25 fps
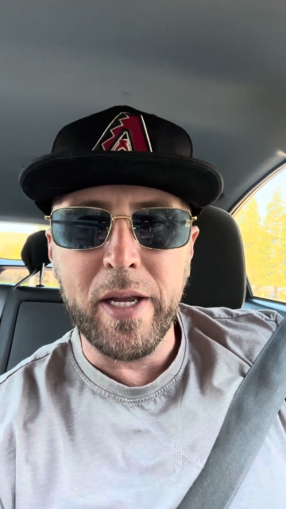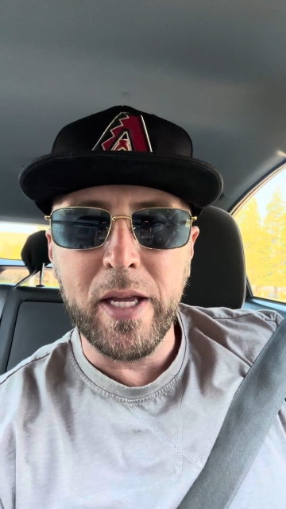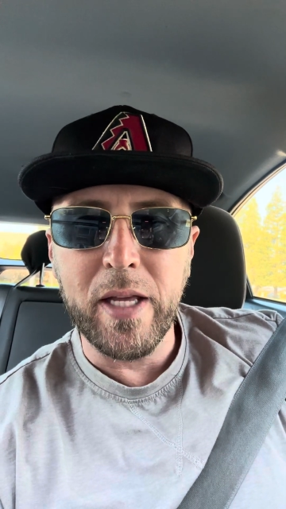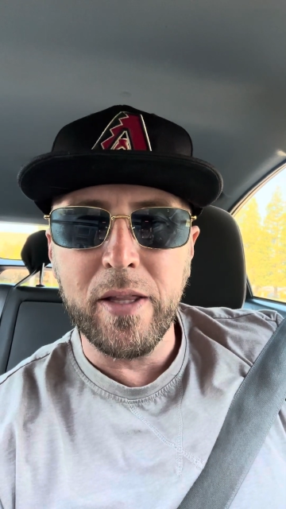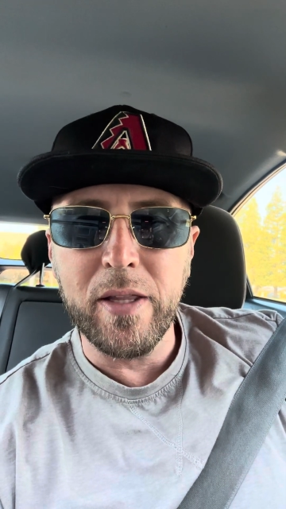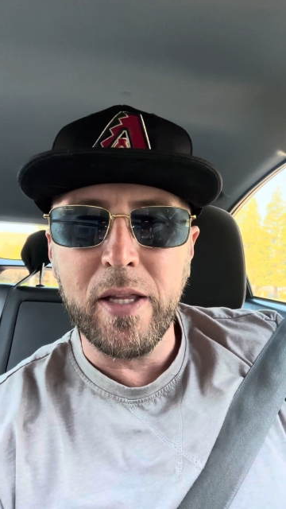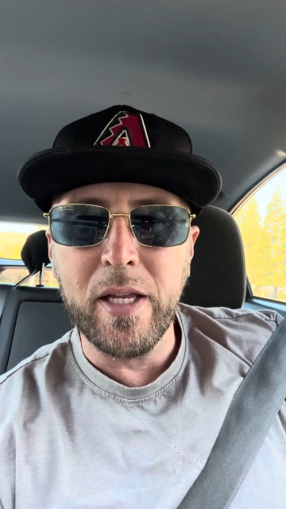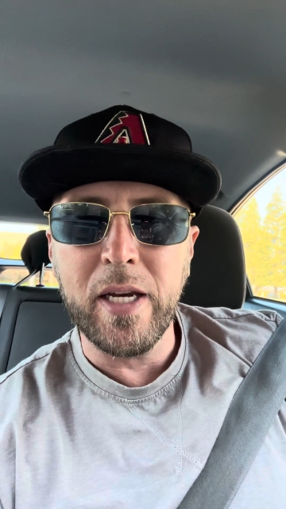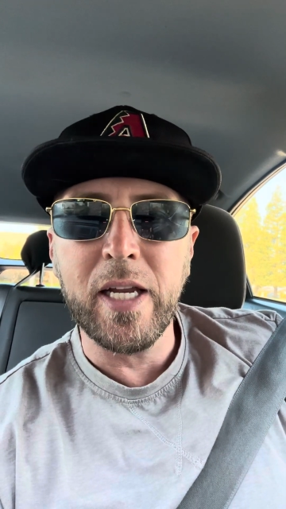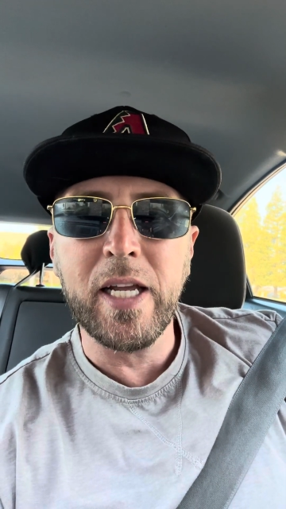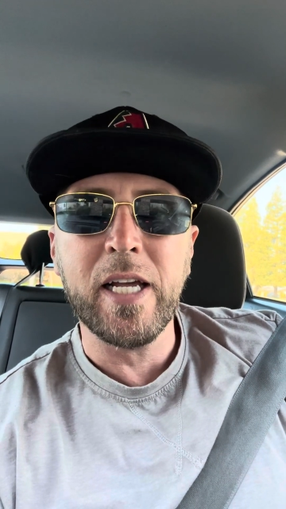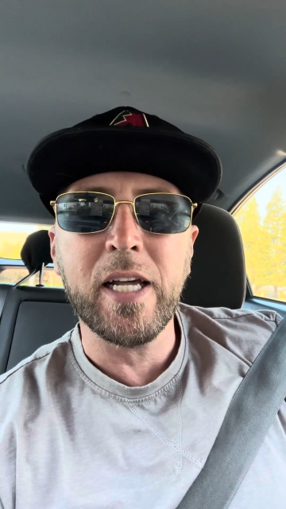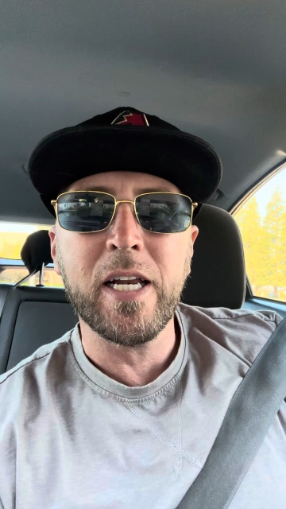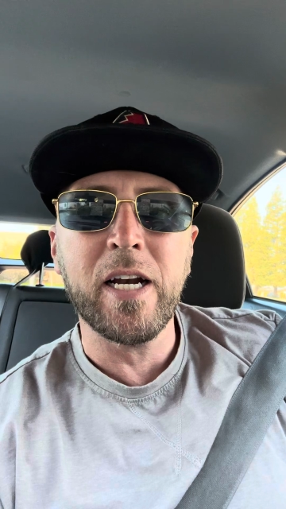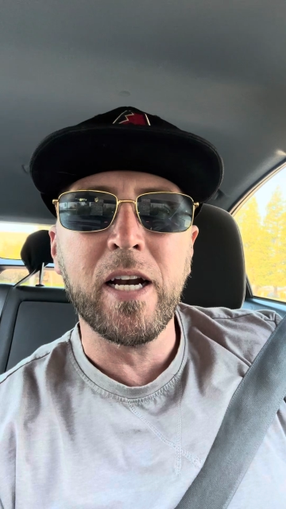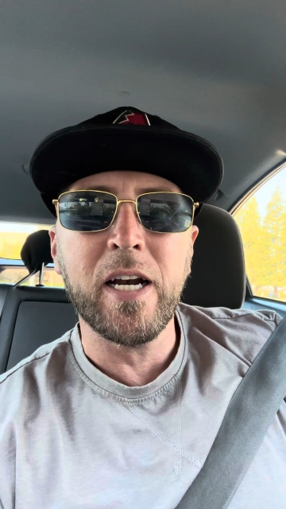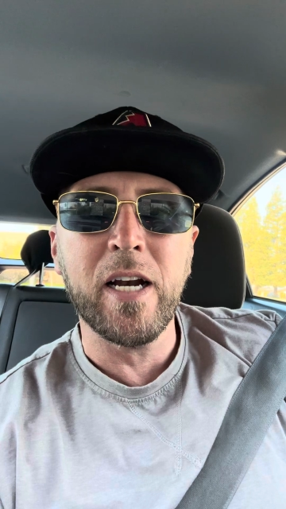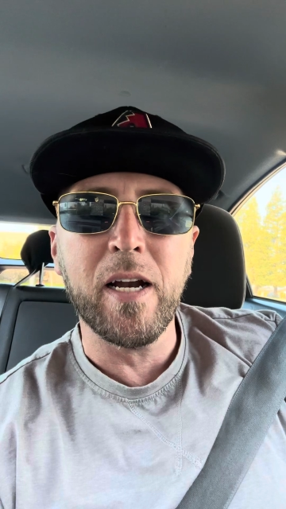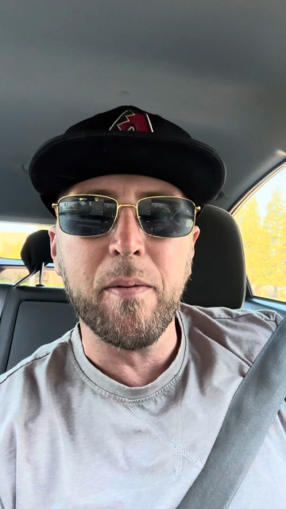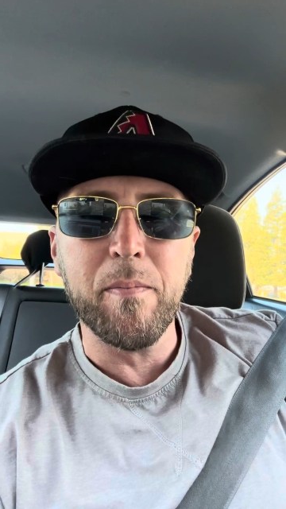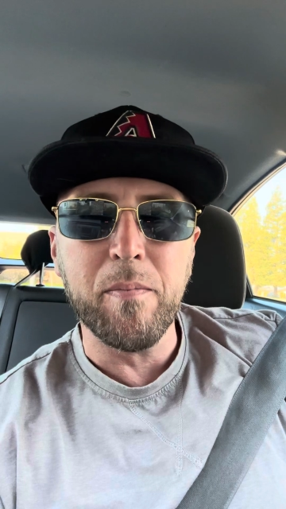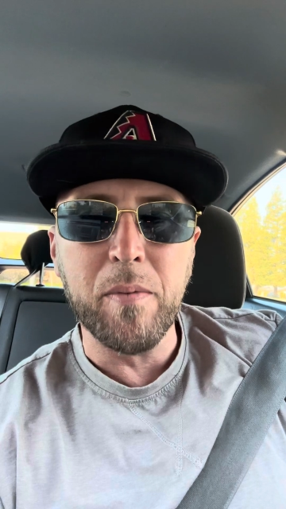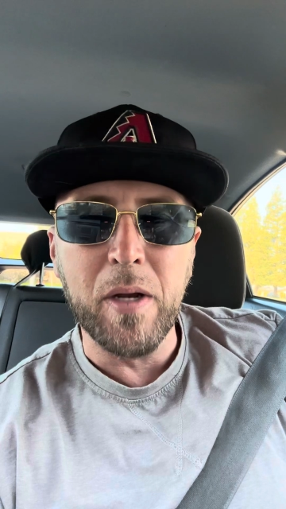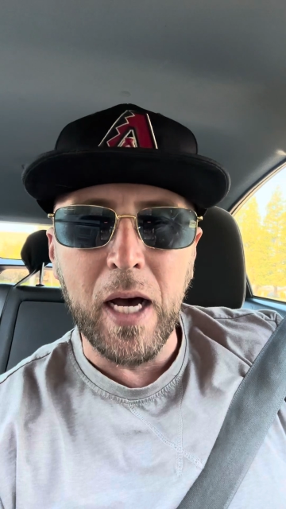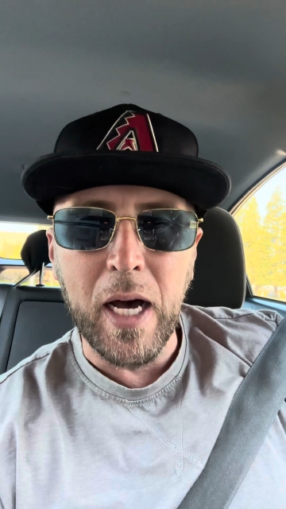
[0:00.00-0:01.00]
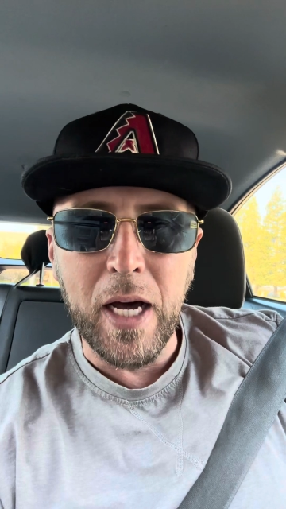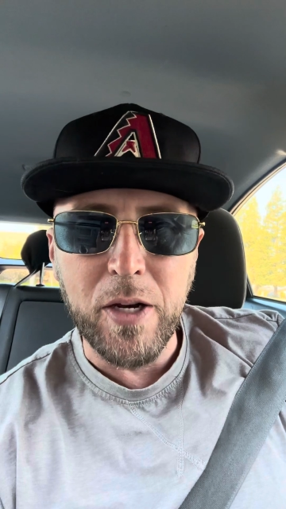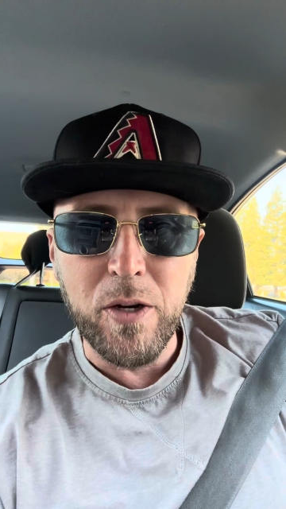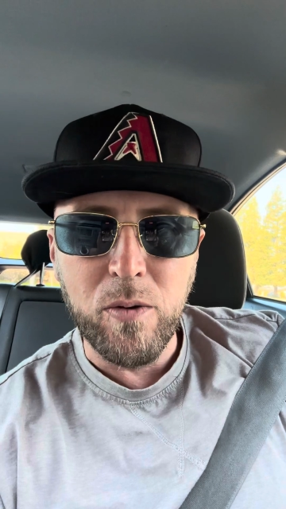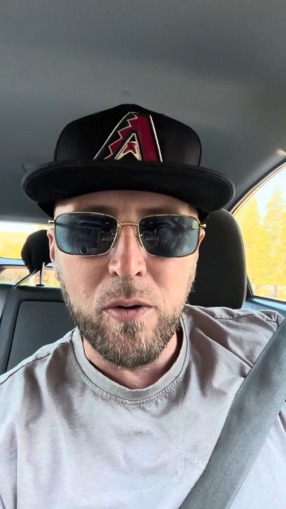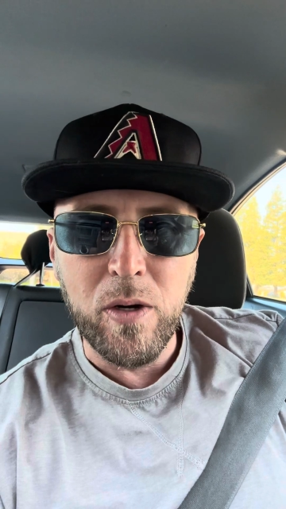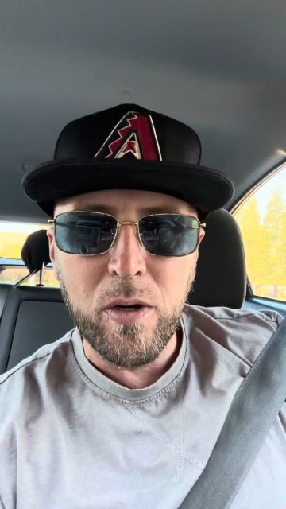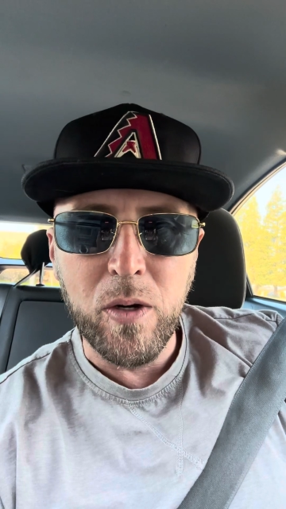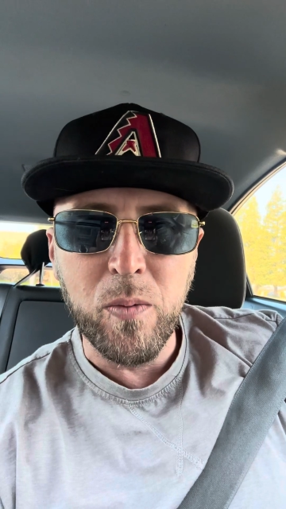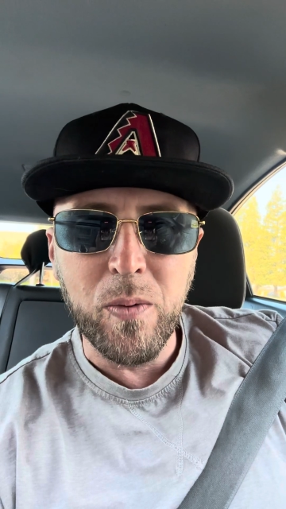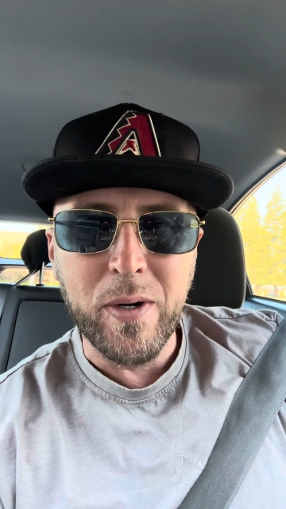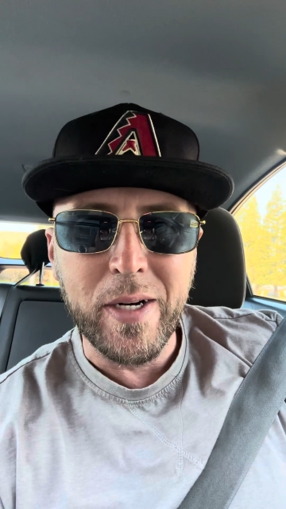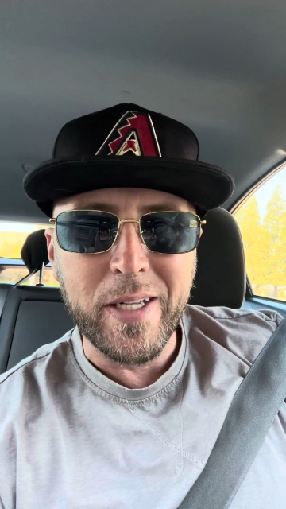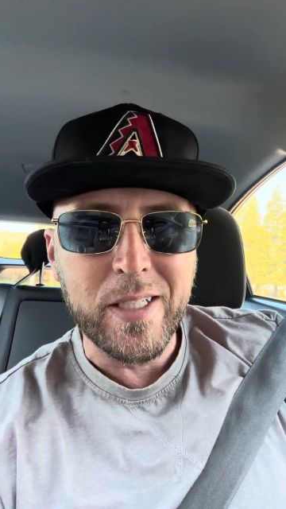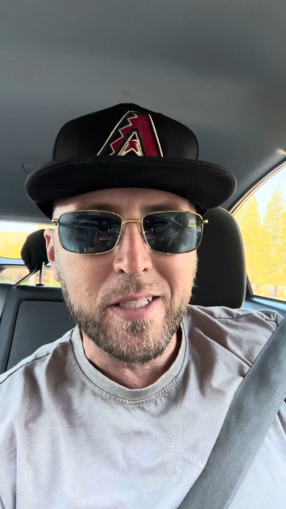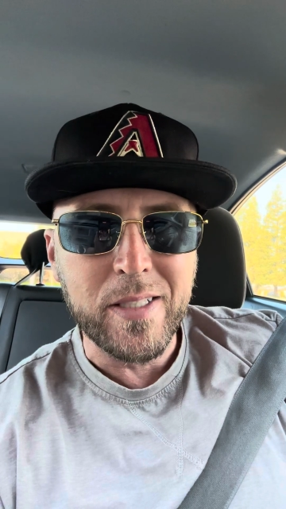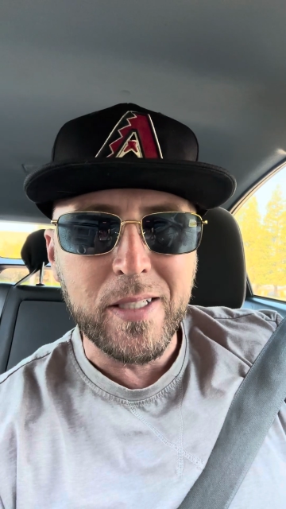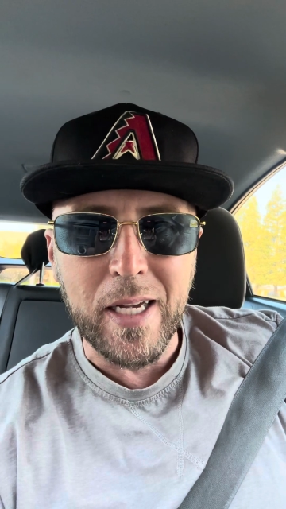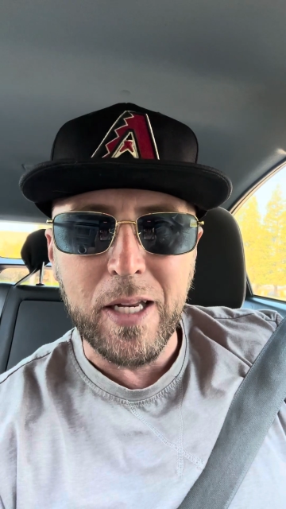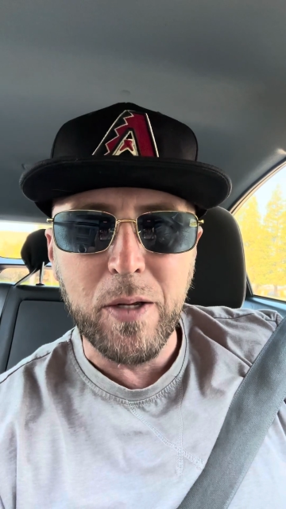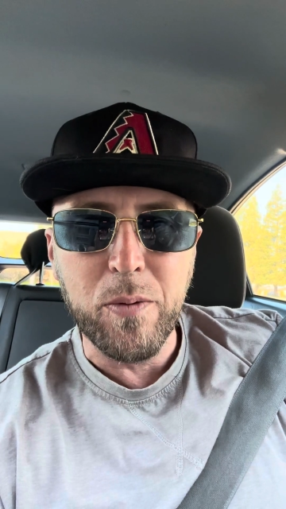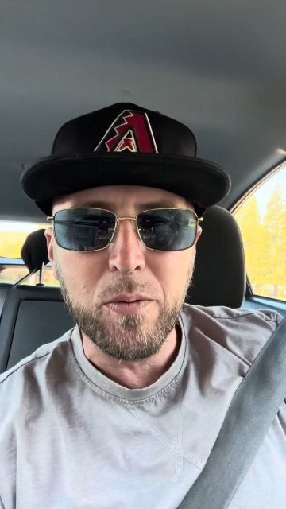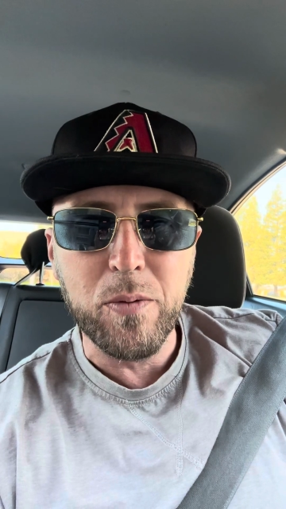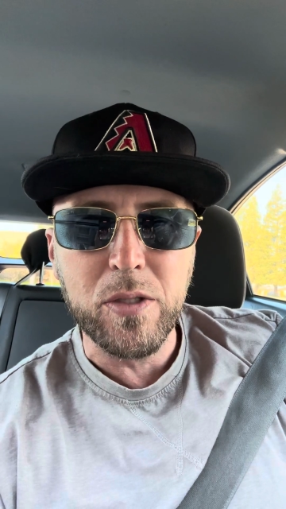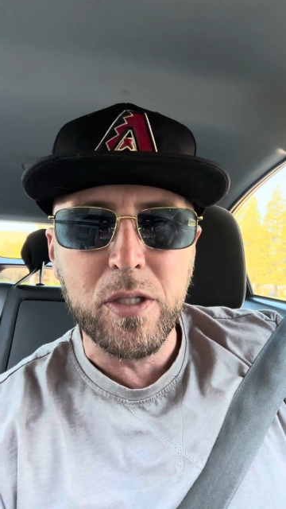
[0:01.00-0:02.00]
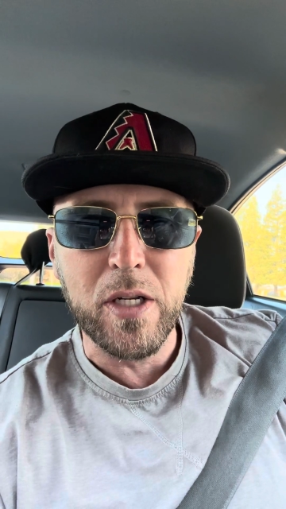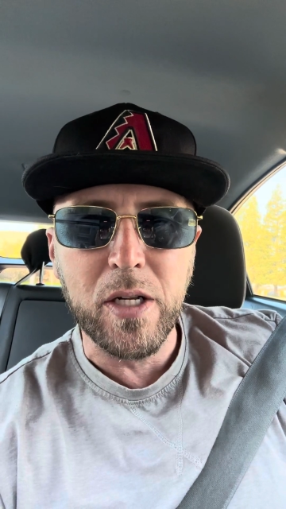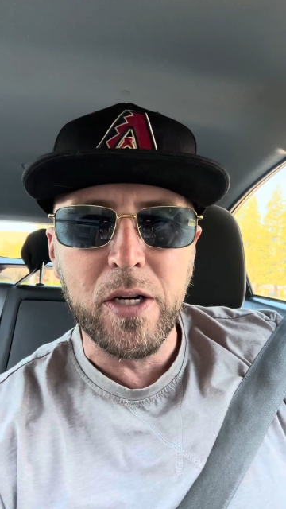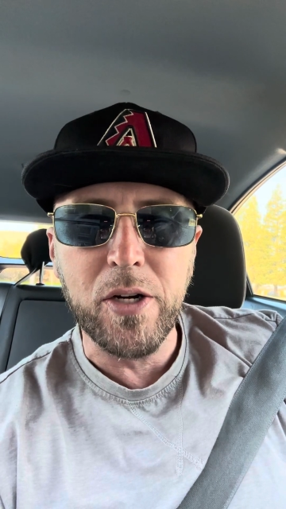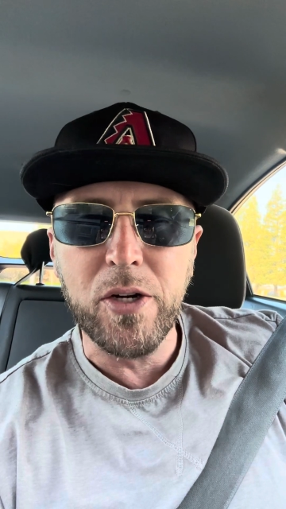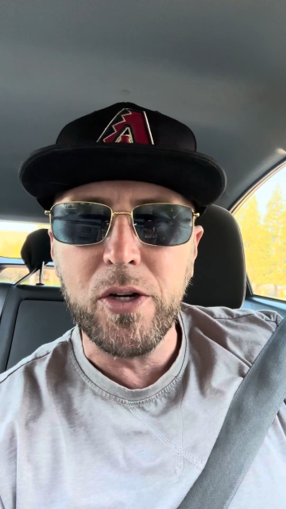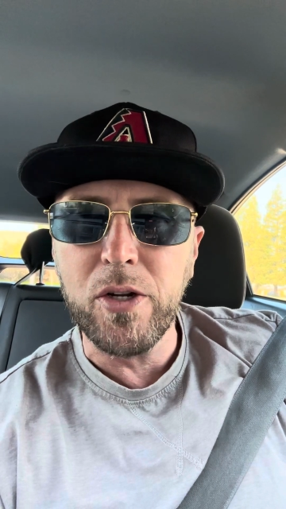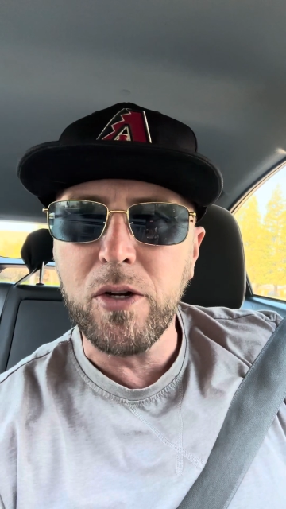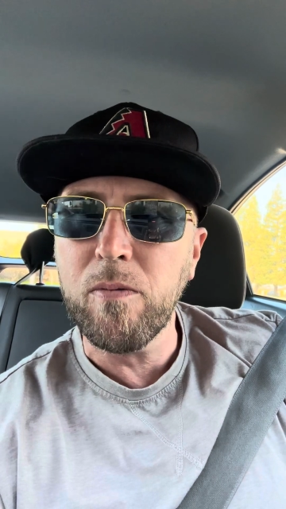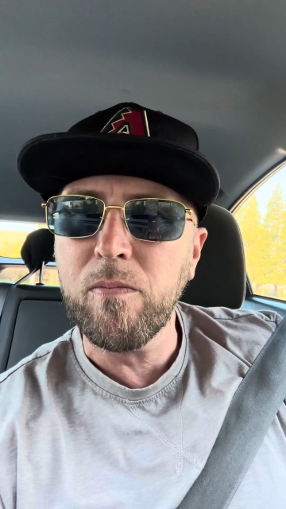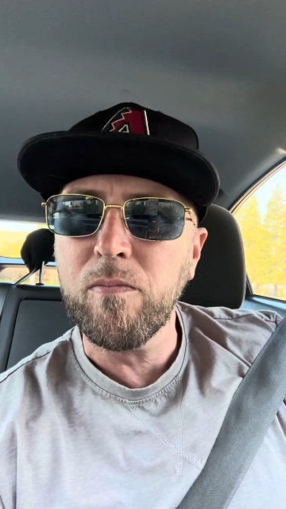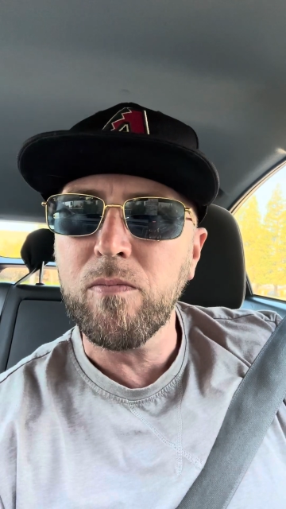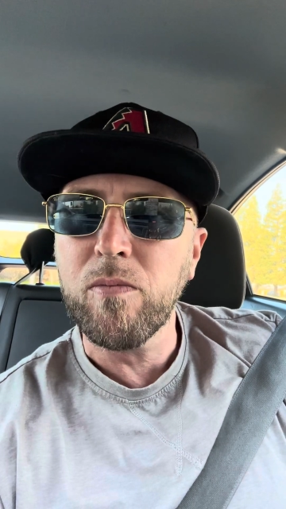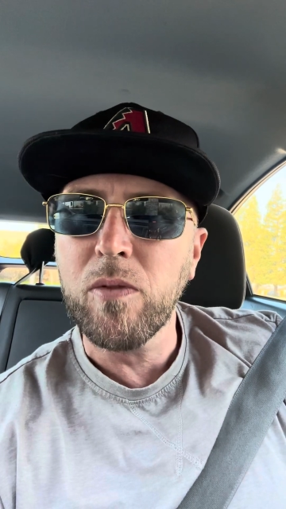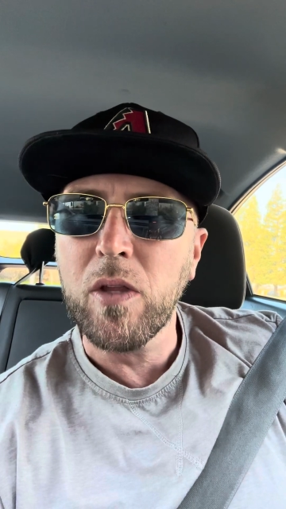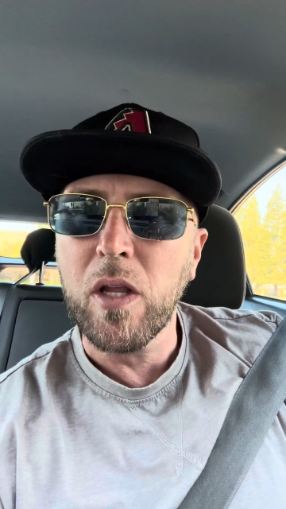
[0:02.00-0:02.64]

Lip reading: And then he ended up not doing what he said he was going to do.